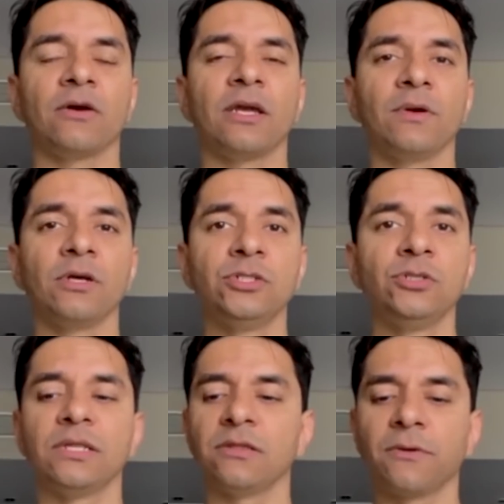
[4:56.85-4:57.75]
Okay, we're gonna
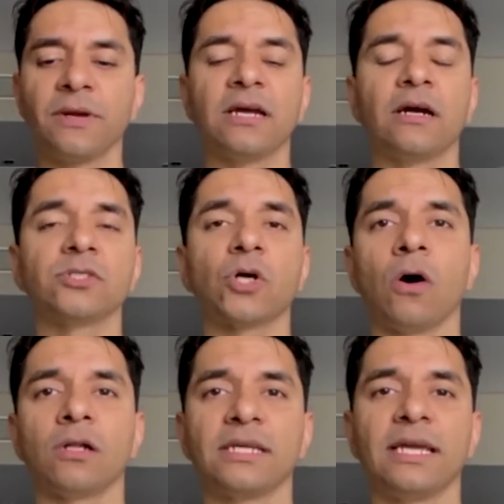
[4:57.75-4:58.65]
do it in 3 counts
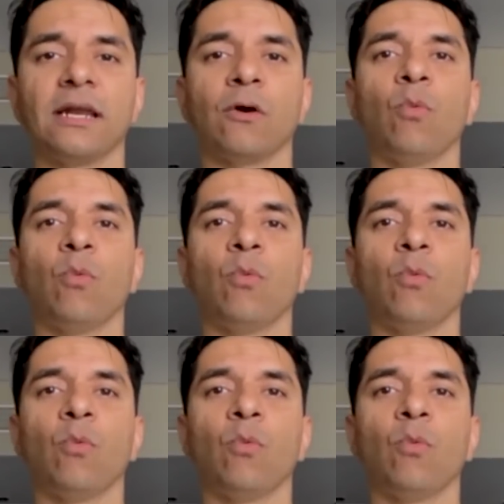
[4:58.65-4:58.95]
all together.